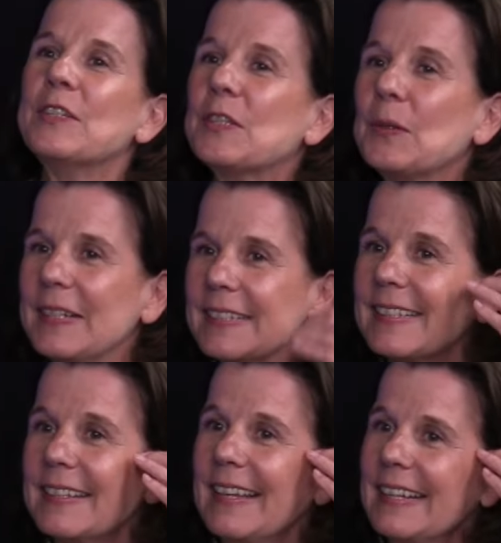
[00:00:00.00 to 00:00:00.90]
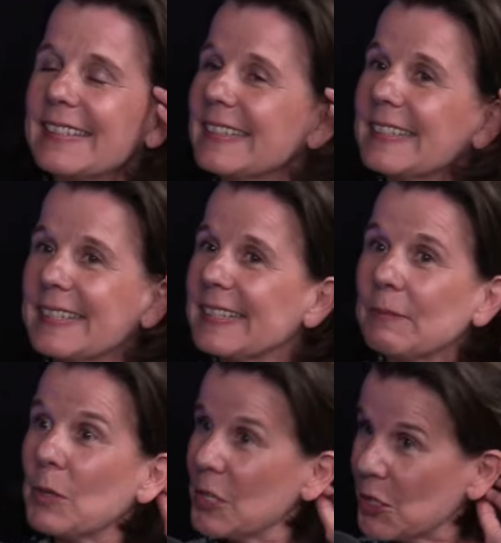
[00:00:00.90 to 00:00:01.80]
So, listen, there's this
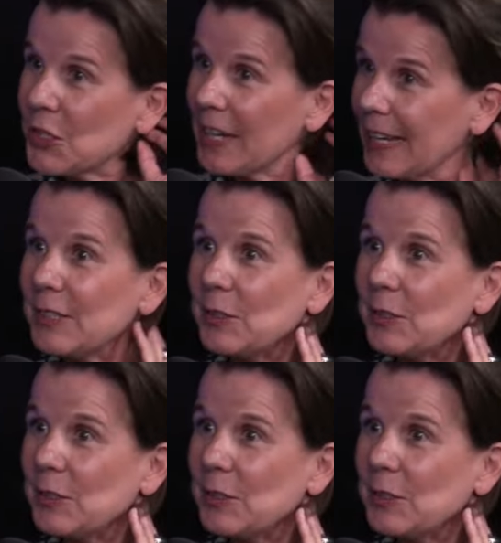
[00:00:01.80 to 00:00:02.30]
wish, yeah,